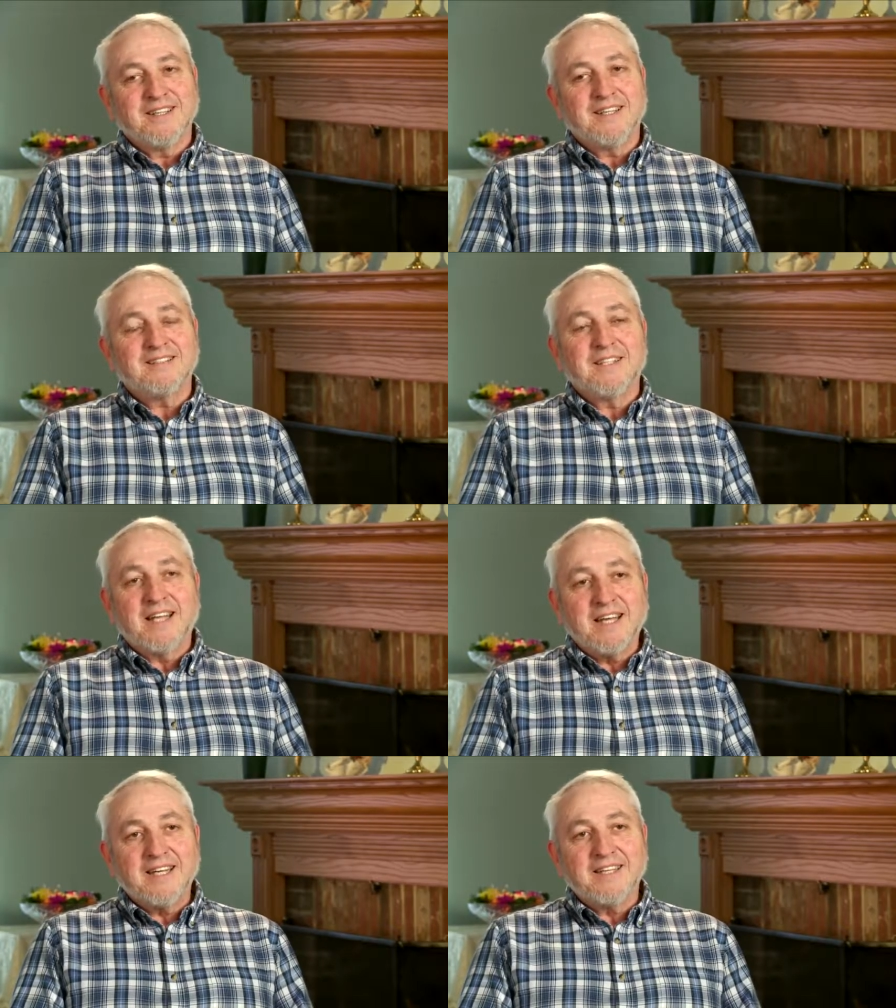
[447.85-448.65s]
And
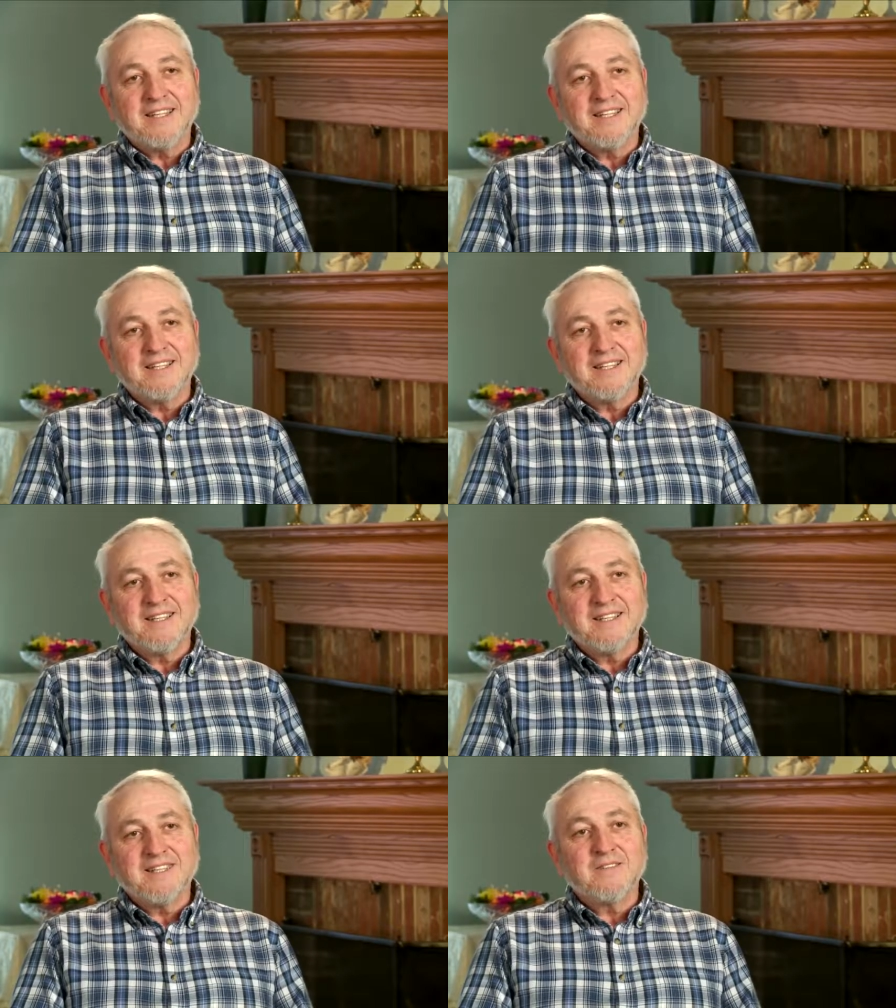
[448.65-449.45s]
today,
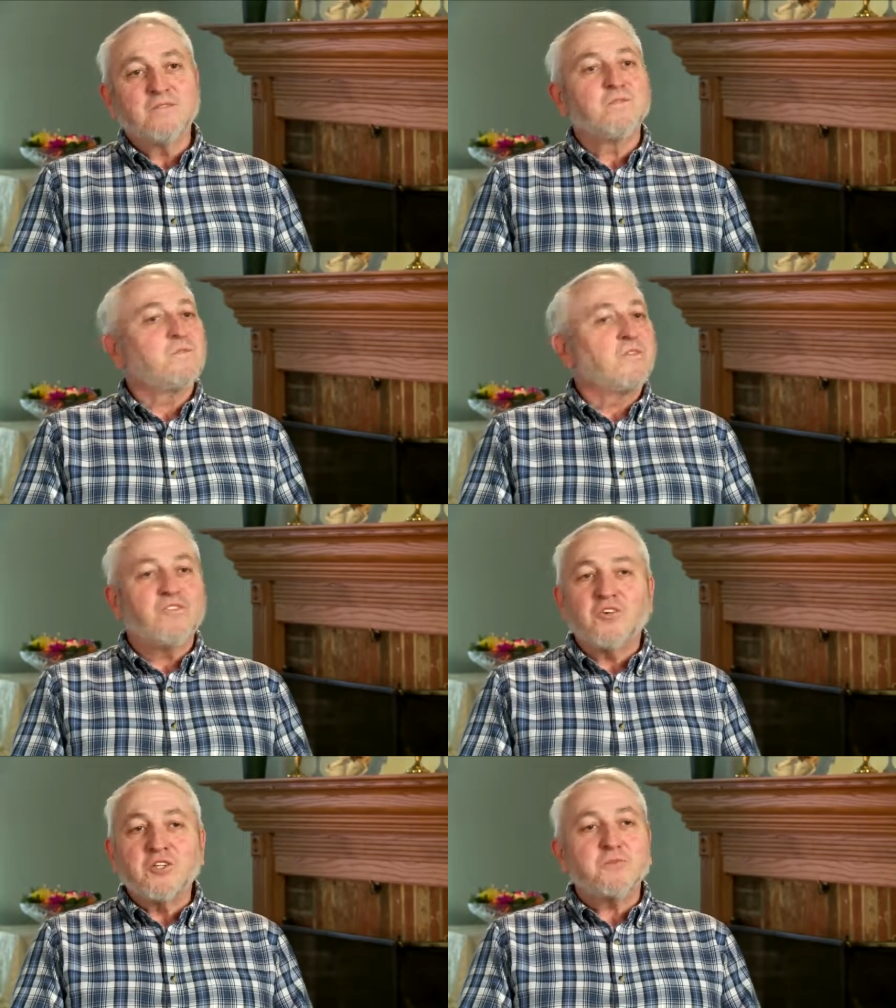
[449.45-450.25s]

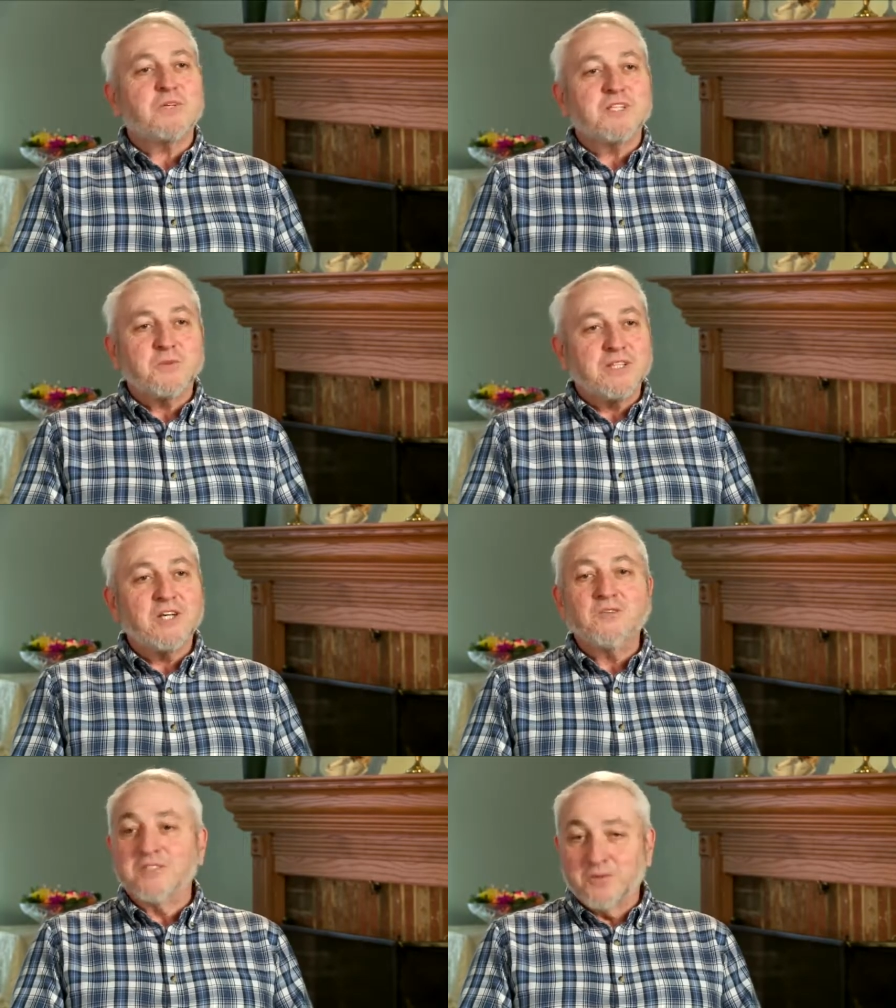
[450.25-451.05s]
first place we
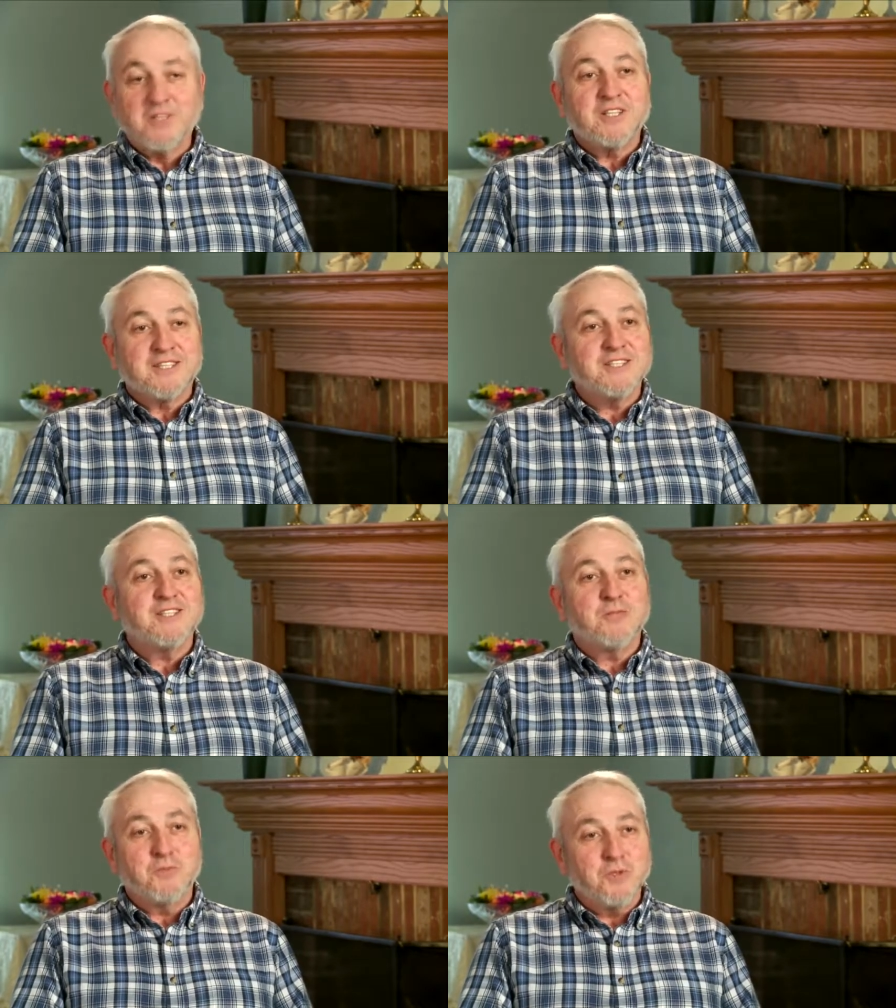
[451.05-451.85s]
go is we're gonna
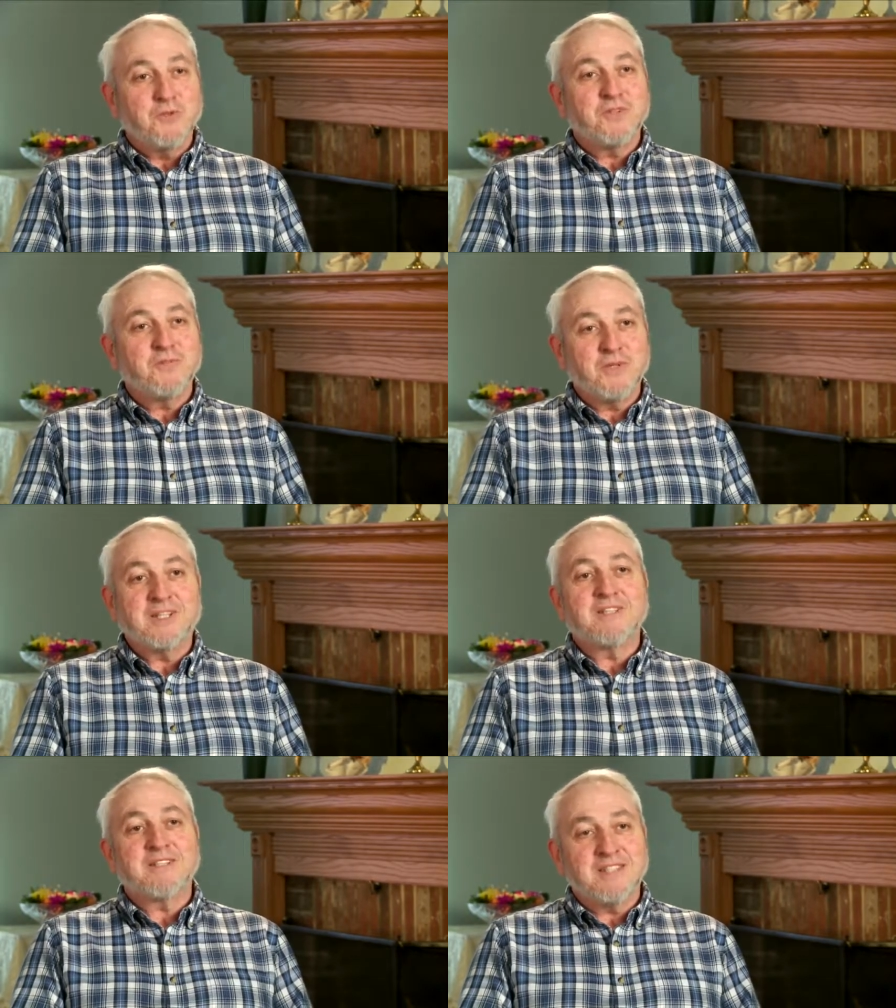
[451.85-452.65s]
sit in a booth
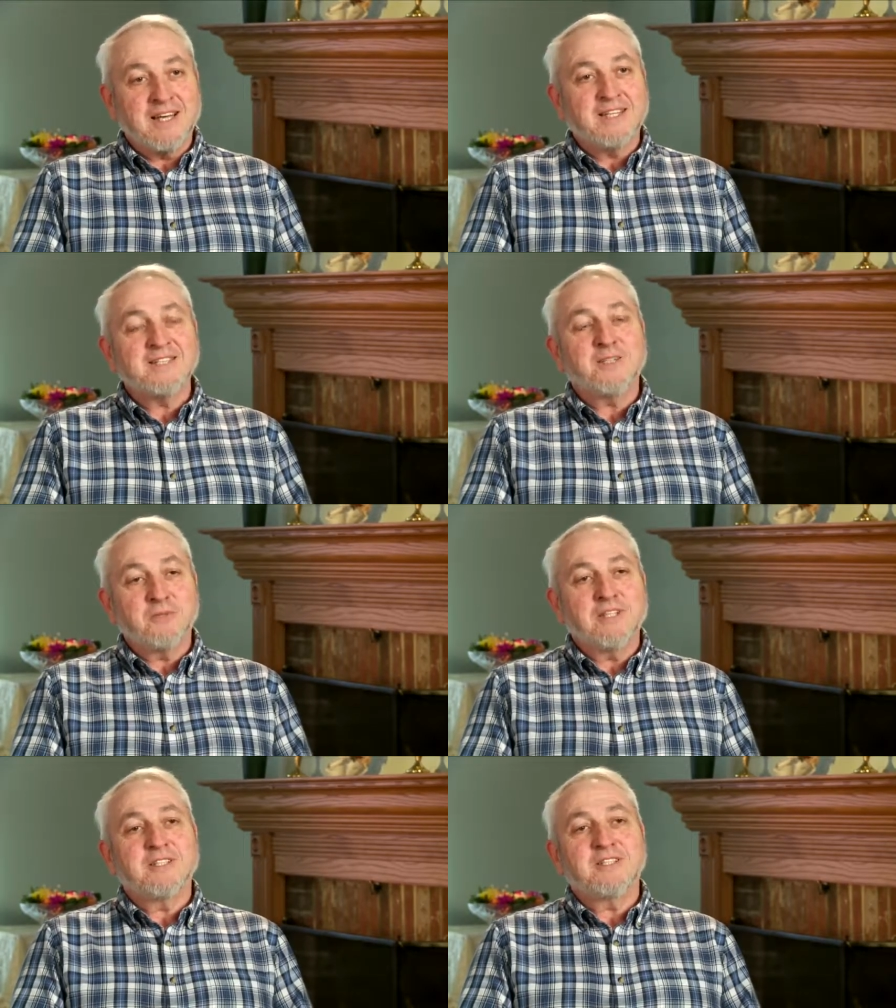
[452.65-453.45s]
because that's the
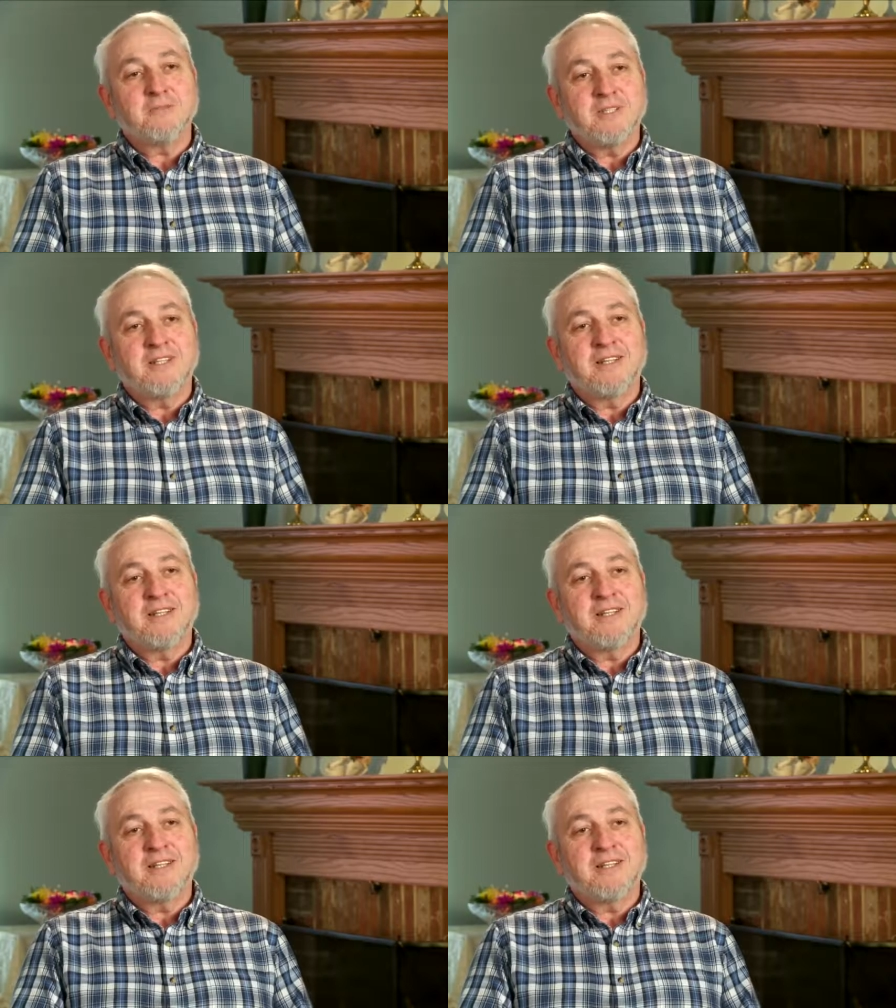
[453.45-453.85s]
place to be.